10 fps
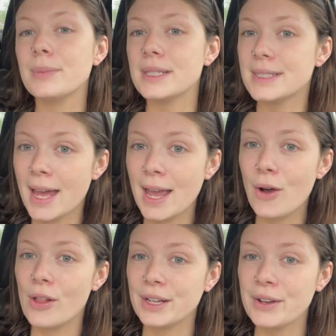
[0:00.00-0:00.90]
But today,
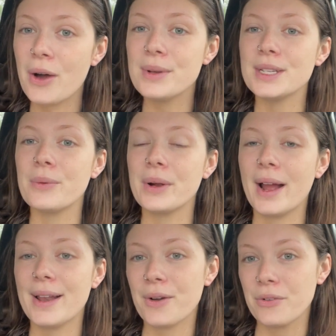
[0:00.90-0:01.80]
all I know is that we are
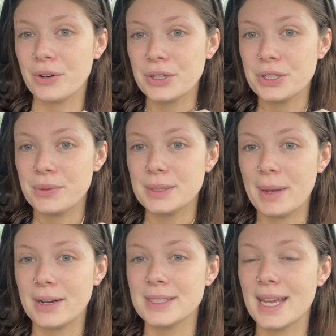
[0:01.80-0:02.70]
heading over to his
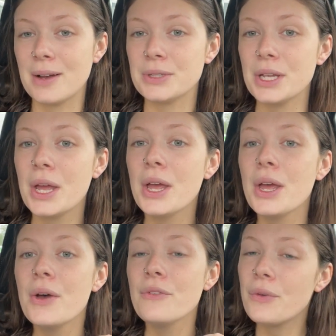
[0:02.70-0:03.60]
parents' house
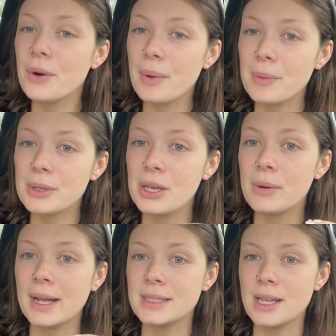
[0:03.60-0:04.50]
for a barbecue
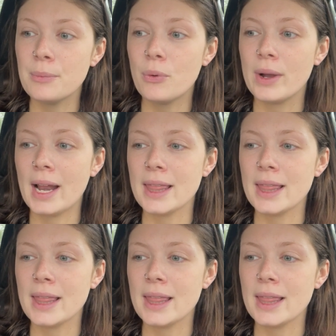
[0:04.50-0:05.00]
at some point.